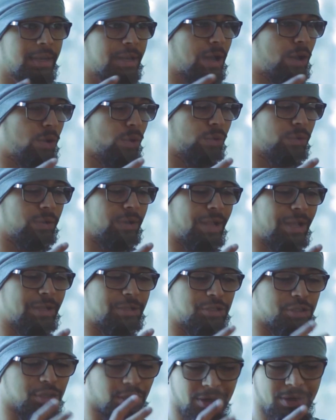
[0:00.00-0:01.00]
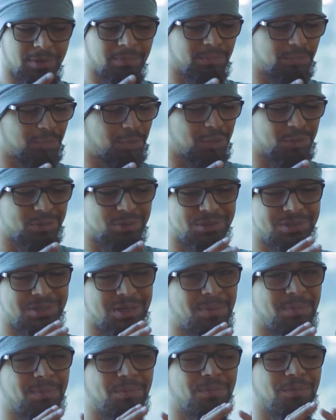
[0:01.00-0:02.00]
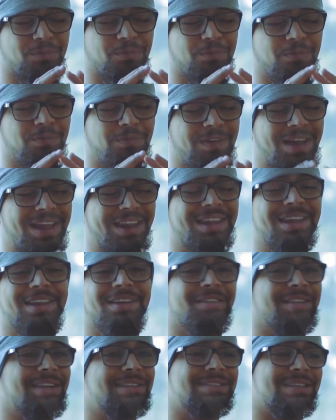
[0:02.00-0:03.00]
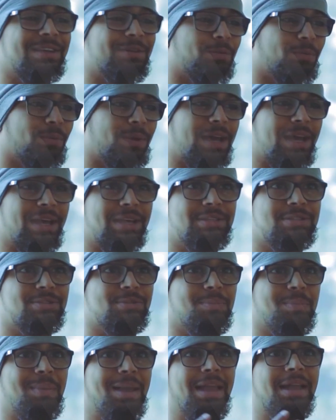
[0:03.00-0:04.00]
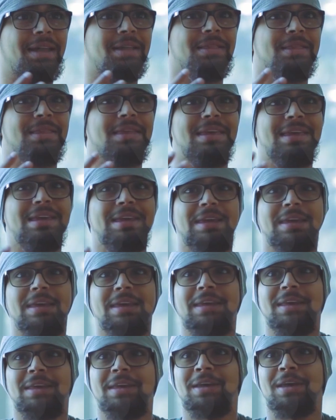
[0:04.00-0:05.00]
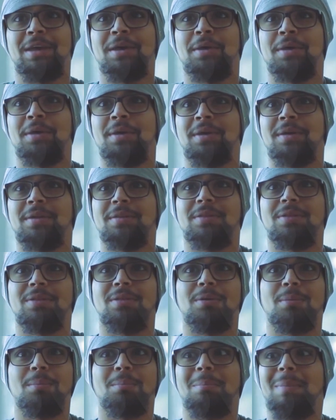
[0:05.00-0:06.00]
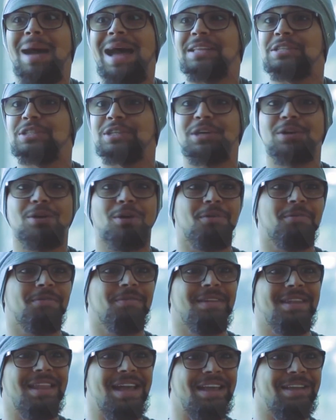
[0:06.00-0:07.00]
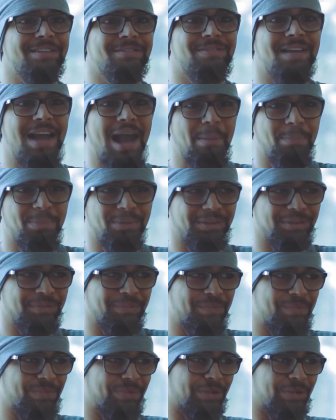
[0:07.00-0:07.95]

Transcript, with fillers: Now, nature uses some very interesting ways to make the the magic of life happen.